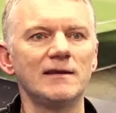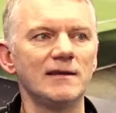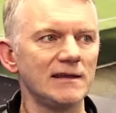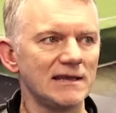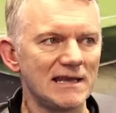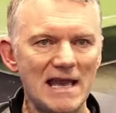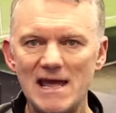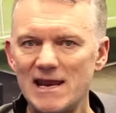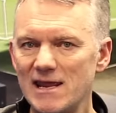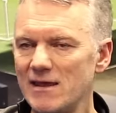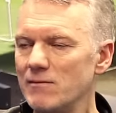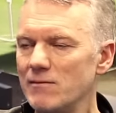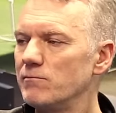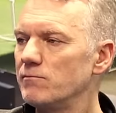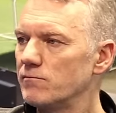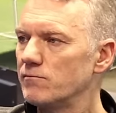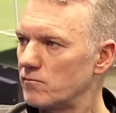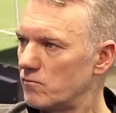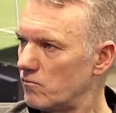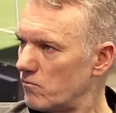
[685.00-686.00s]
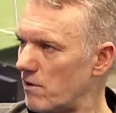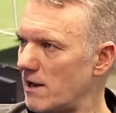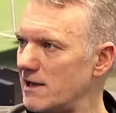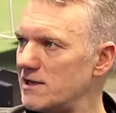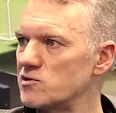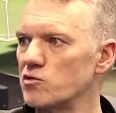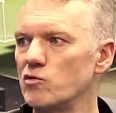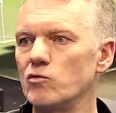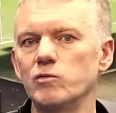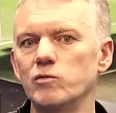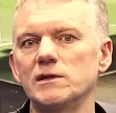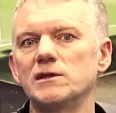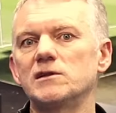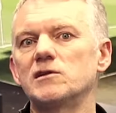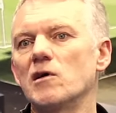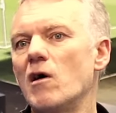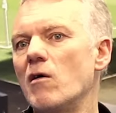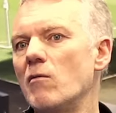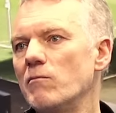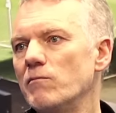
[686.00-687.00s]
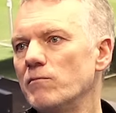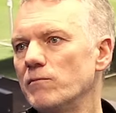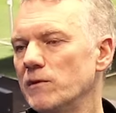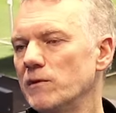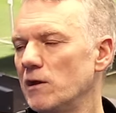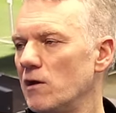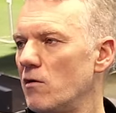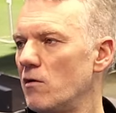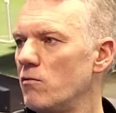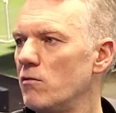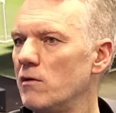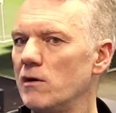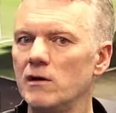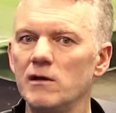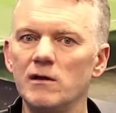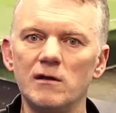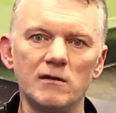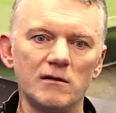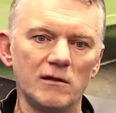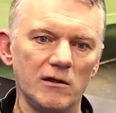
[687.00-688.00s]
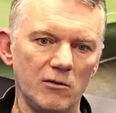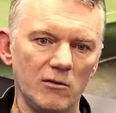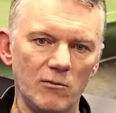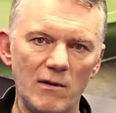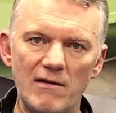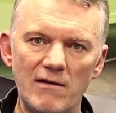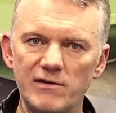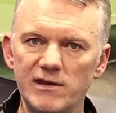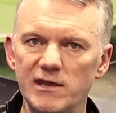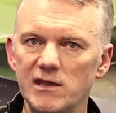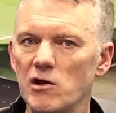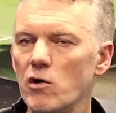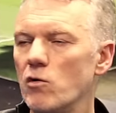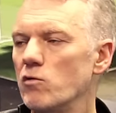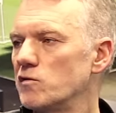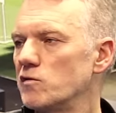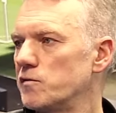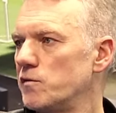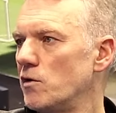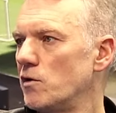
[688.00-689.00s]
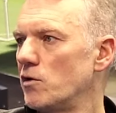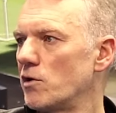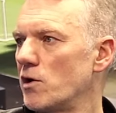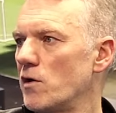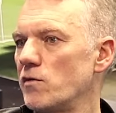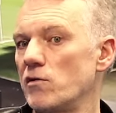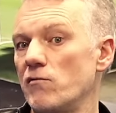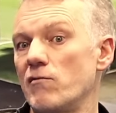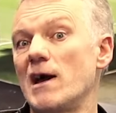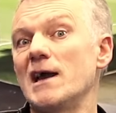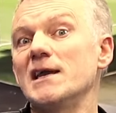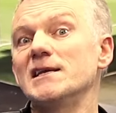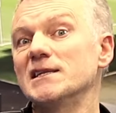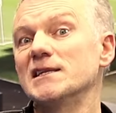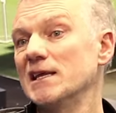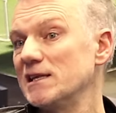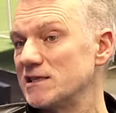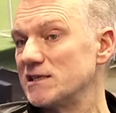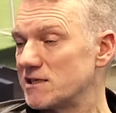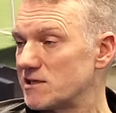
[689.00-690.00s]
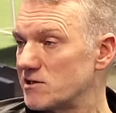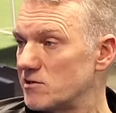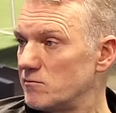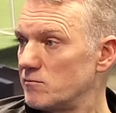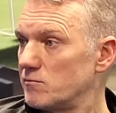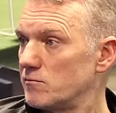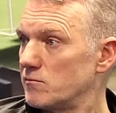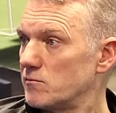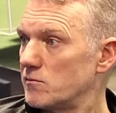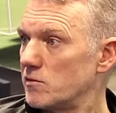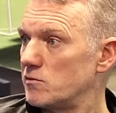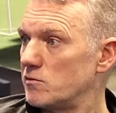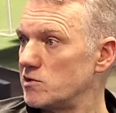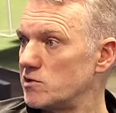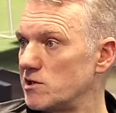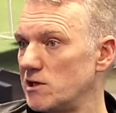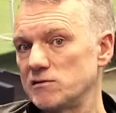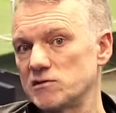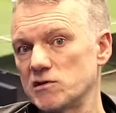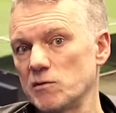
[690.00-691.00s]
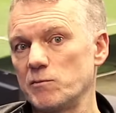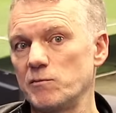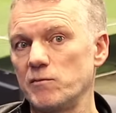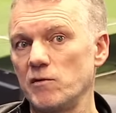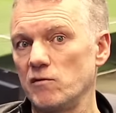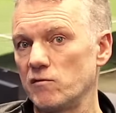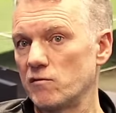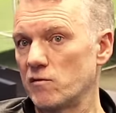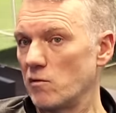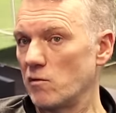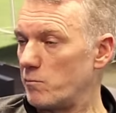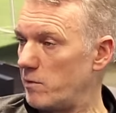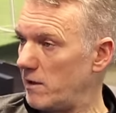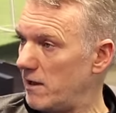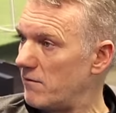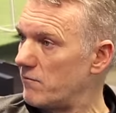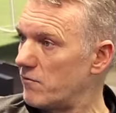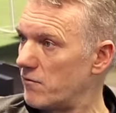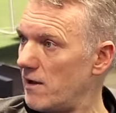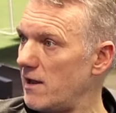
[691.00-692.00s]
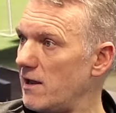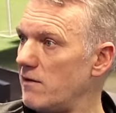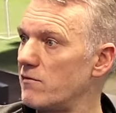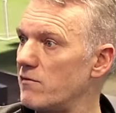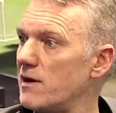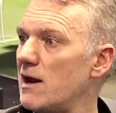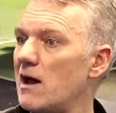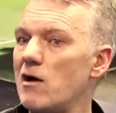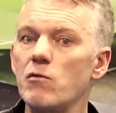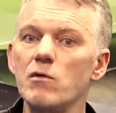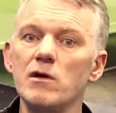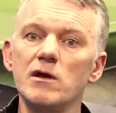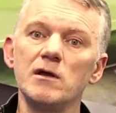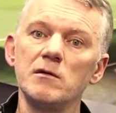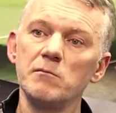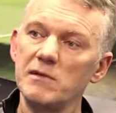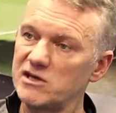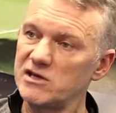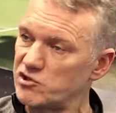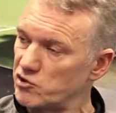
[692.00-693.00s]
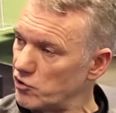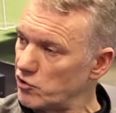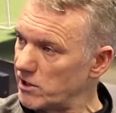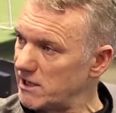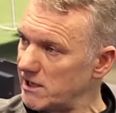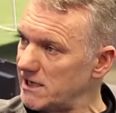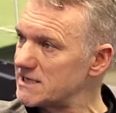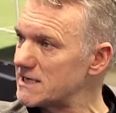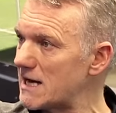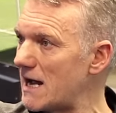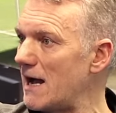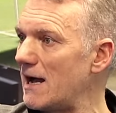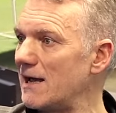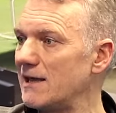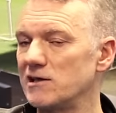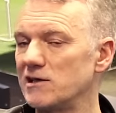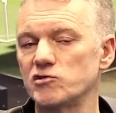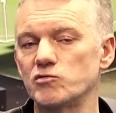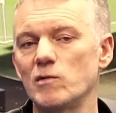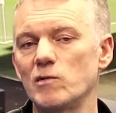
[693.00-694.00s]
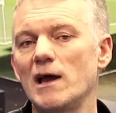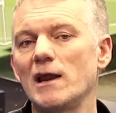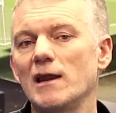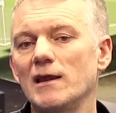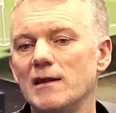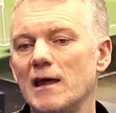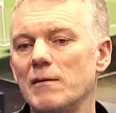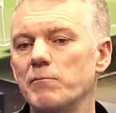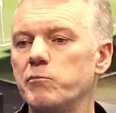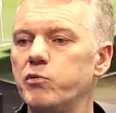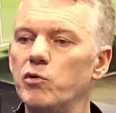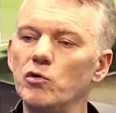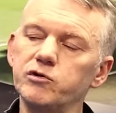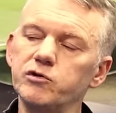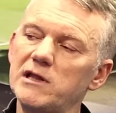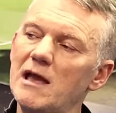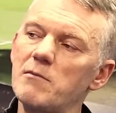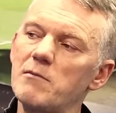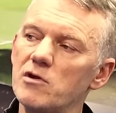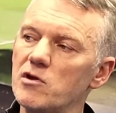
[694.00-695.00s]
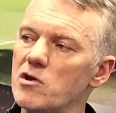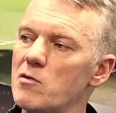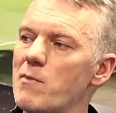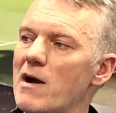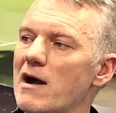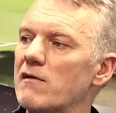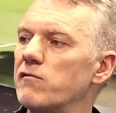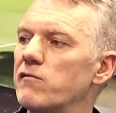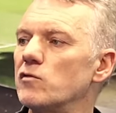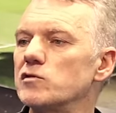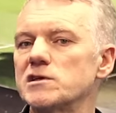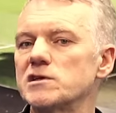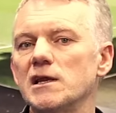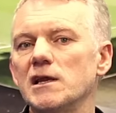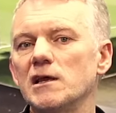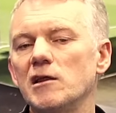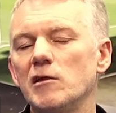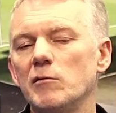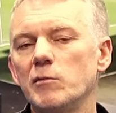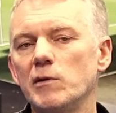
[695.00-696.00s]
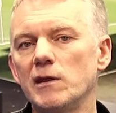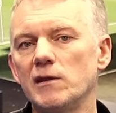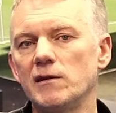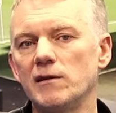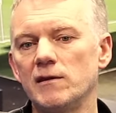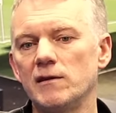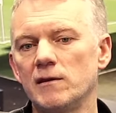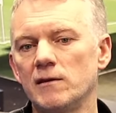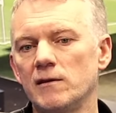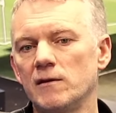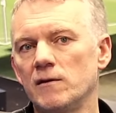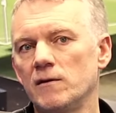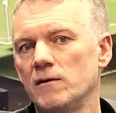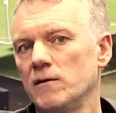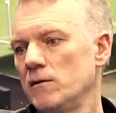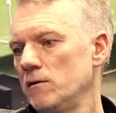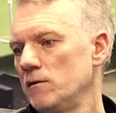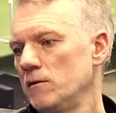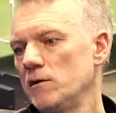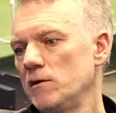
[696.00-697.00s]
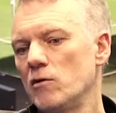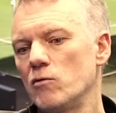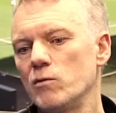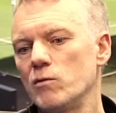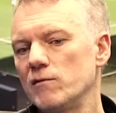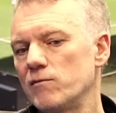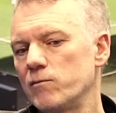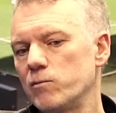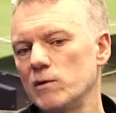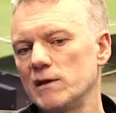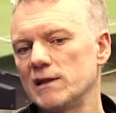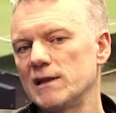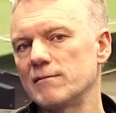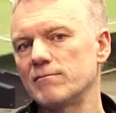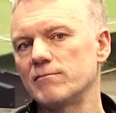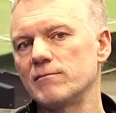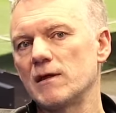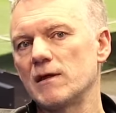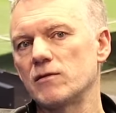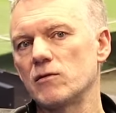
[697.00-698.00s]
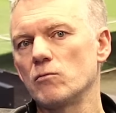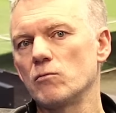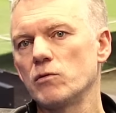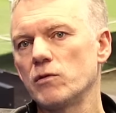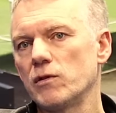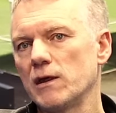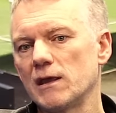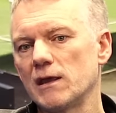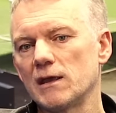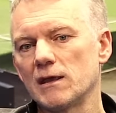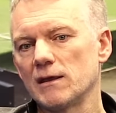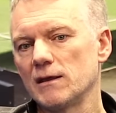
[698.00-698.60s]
get him right up with Dom, you know, whoever he goes for on the right, Lindstrom, who seems to be in favour now, make sure he's high as well, and put them on the back foot a little bit. And, you know, I don't think